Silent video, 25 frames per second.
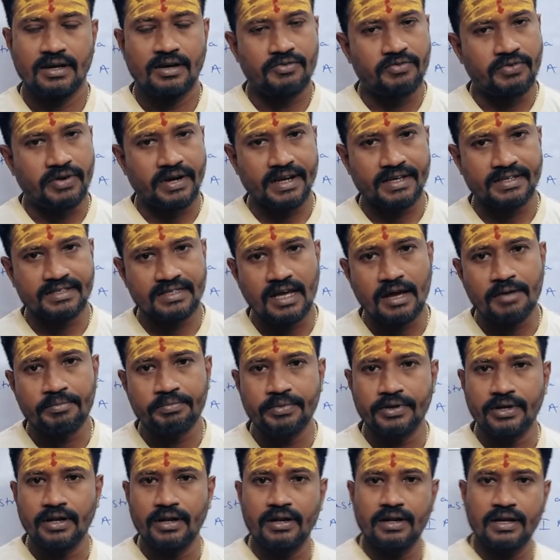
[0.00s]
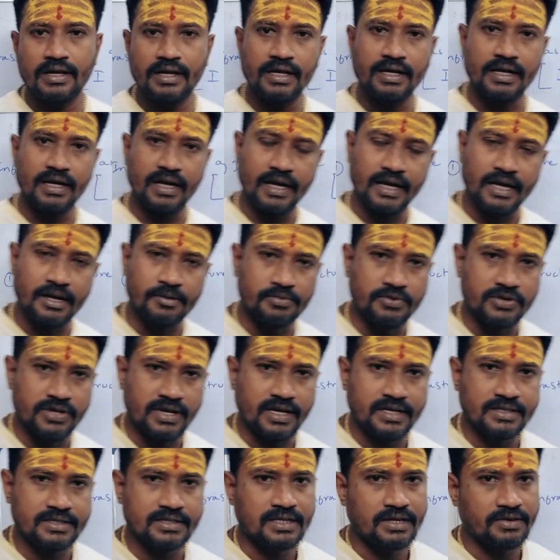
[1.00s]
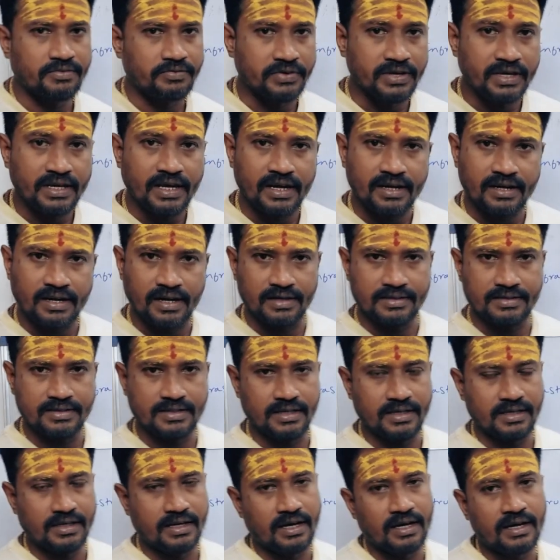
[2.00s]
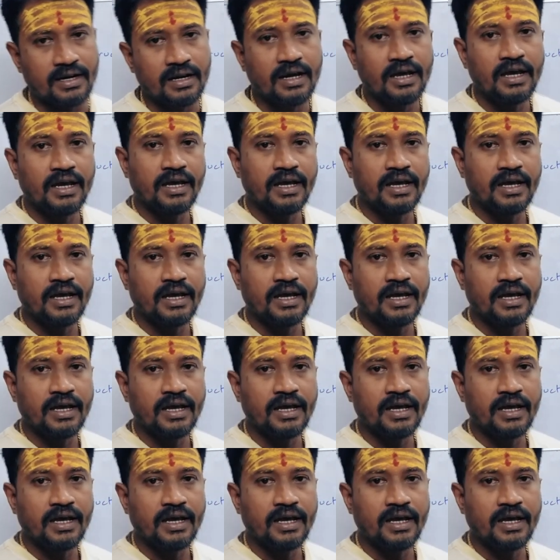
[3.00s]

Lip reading: For example, in AWS, we can consider